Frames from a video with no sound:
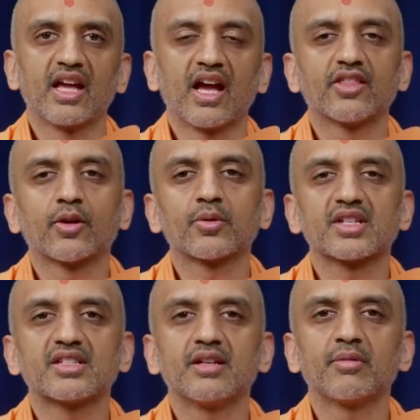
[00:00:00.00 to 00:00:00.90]
And there was
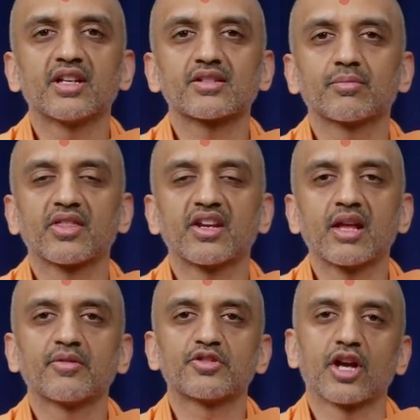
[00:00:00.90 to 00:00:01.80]
a demoness by the
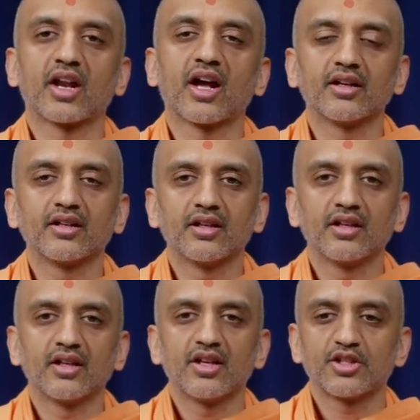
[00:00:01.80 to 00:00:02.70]
name of Jara.
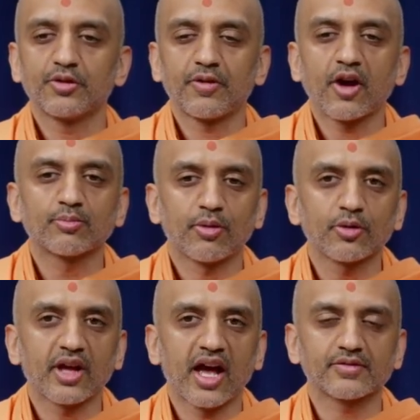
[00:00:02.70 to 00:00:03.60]
She found
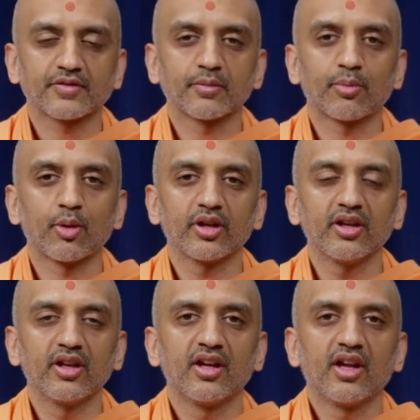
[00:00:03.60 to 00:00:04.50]
both halves of the boy,
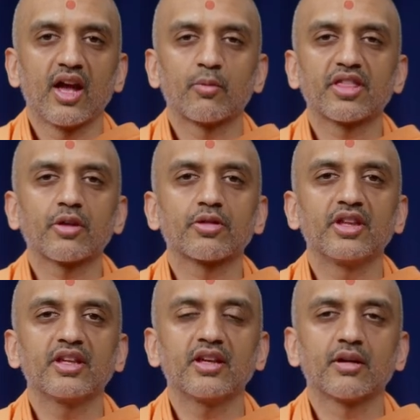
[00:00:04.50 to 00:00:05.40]
and without
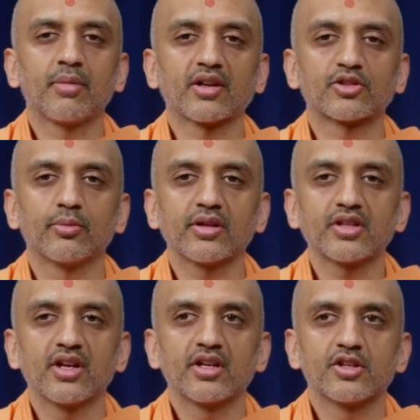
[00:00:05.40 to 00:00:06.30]
thinking about it too
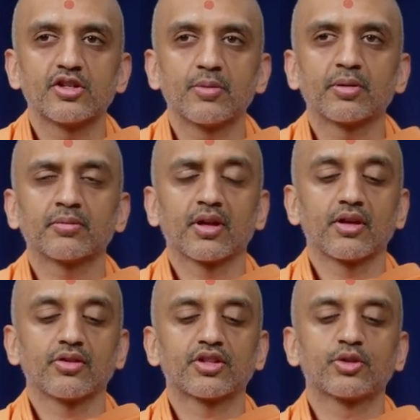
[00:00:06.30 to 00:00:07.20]
much, she put
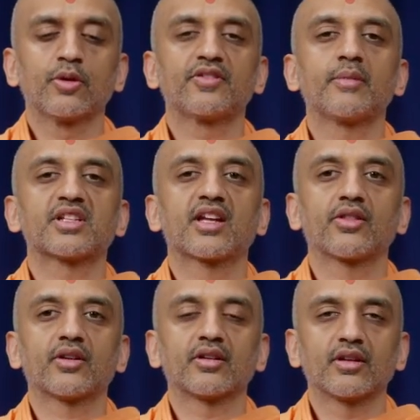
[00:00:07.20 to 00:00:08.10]
the two of them
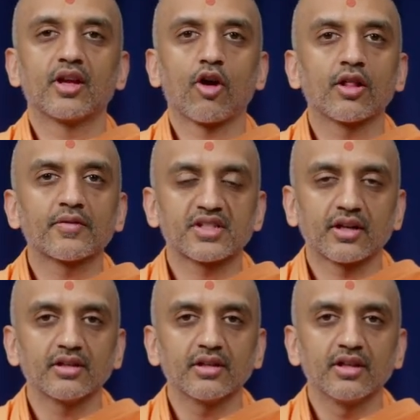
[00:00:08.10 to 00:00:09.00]
together. And all of a
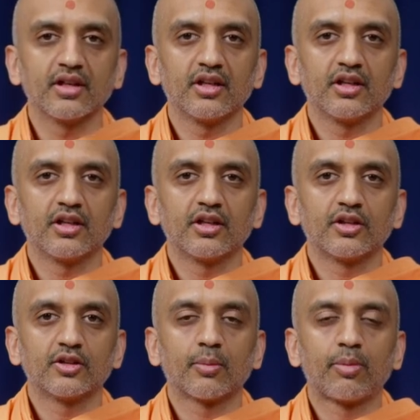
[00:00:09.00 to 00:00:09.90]
sudden,
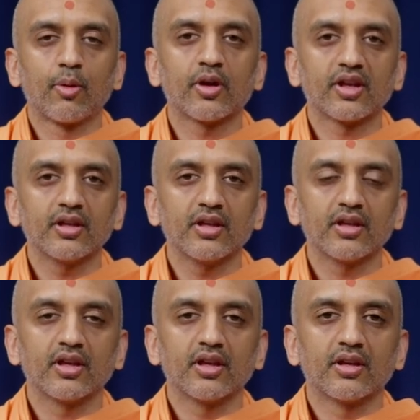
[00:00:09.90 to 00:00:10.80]
the boy
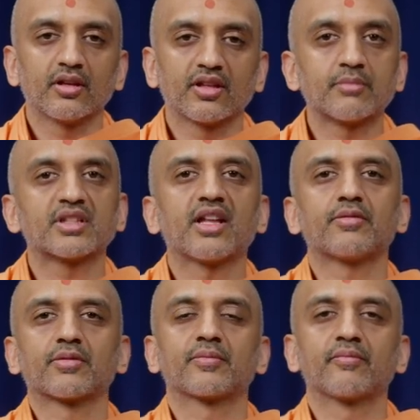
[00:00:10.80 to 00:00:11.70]
came to
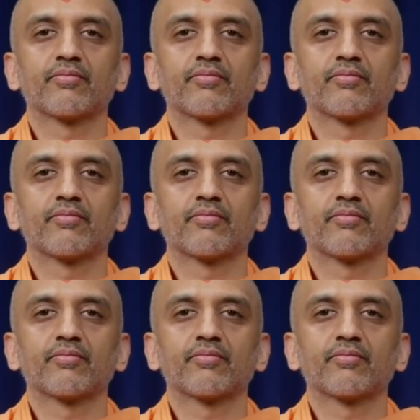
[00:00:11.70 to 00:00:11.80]
life.